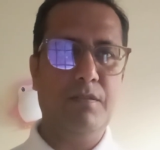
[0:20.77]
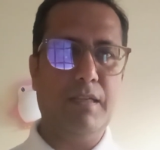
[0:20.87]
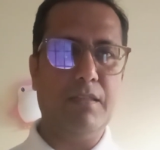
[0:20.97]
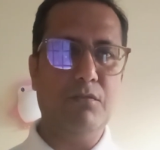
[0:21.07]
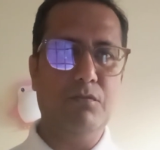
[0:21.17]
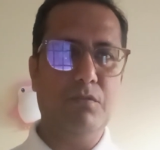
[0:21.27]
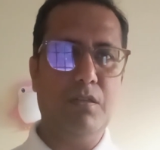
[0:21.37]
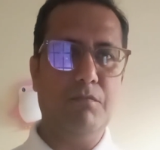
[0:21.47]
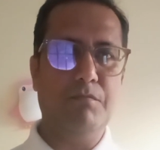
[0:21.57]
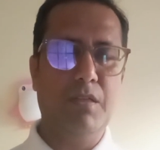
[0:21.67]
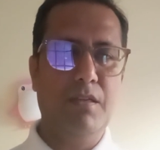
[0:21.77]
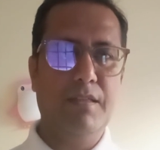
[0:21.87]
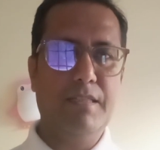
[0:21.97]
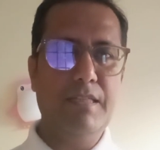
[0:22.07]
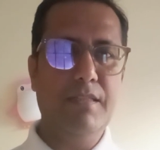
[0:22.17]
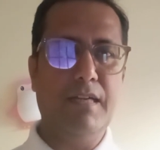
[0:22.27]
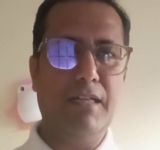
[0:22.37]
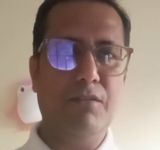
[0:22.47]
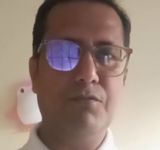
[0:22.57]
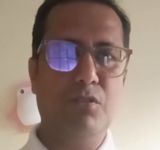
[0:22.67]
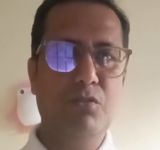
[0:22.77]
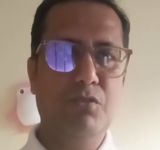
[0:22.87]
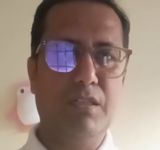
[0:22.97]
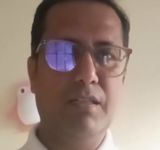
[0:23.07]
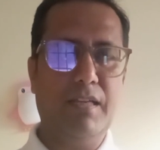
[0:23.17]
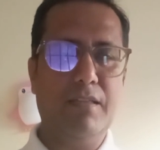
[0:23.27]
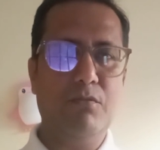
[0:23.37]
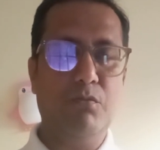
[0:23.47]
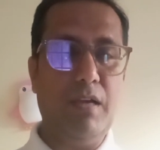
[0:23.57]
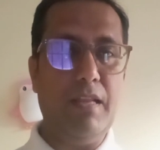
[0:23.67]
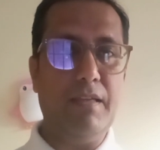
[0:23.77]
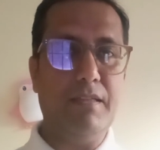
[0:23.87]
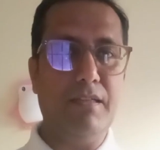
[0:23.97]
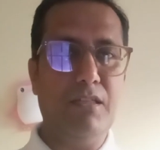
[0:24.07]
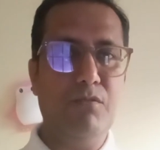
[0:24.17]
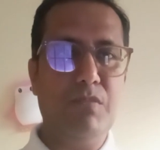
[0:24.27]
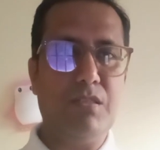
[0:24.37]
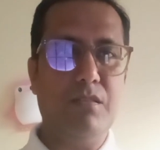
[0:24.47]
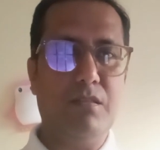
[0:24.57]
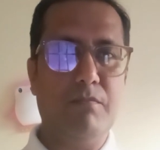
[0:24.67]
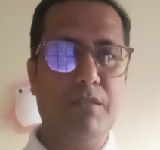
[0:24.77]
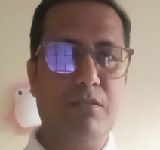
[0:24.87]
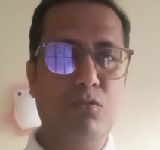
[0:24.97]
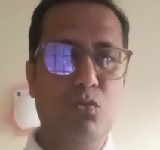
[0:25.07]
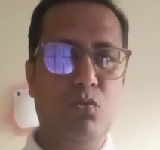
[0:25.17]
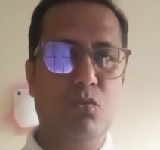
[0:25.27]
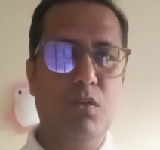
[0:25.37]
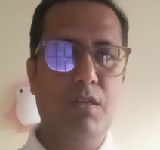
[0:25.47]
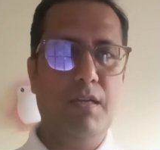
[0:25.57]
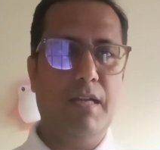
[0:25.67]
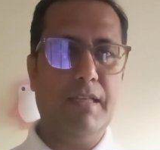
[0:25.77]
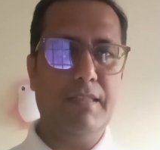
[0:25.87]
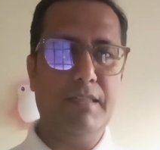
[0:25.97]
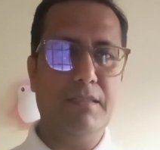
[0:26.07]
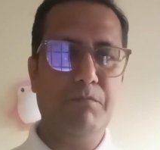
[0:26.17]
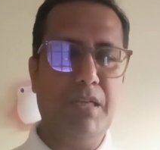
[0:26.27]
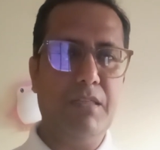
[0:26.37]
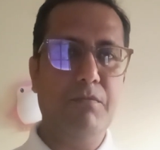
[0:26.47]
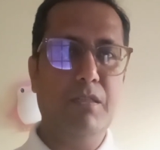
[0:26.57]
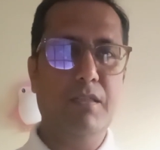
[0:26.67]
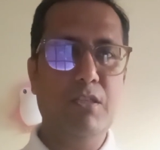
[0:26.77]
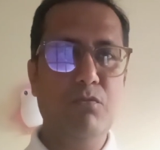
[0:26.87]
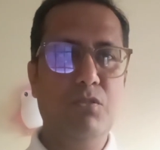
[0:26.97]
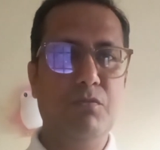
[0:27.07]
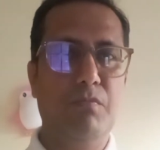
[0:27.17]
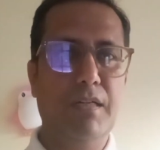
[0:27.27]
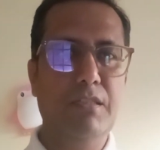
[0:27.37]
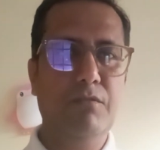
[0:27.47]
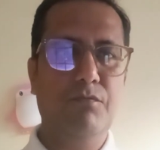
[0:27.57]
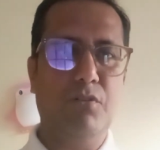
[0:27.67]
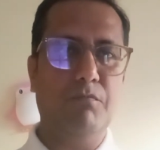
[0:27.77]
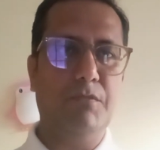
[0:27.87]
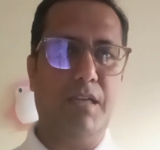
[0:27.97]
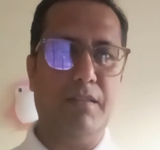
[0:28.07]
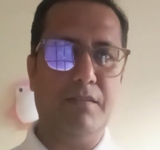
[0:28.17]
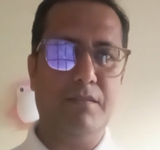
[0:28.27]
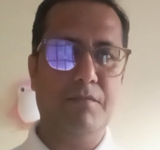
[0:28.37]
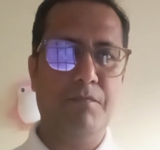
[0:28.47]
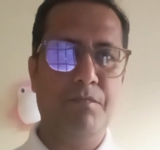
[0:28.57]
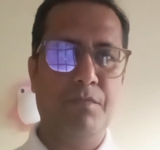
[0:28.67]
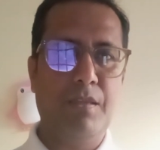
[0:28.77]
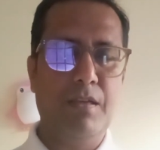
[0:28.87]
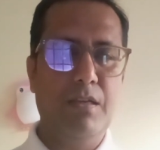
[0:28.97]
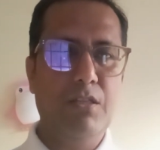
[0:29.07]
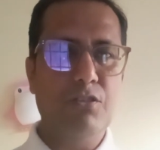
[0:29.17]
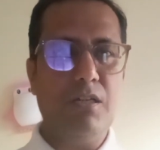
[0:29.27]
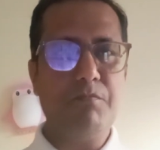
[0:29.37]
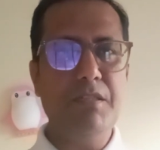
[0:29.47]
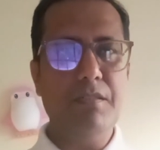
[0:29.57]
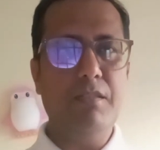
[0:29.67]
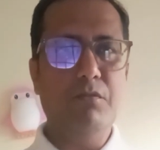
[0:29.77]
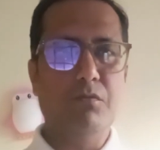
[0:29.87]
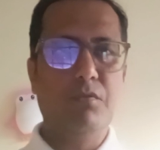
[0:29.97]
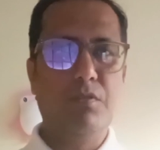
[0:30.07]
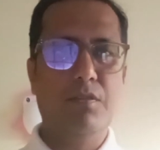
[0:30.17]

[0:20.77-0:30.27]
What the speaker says: like key kind of solution, like where I can invest a little bit low and I can make even huge money from that. So let me tell you,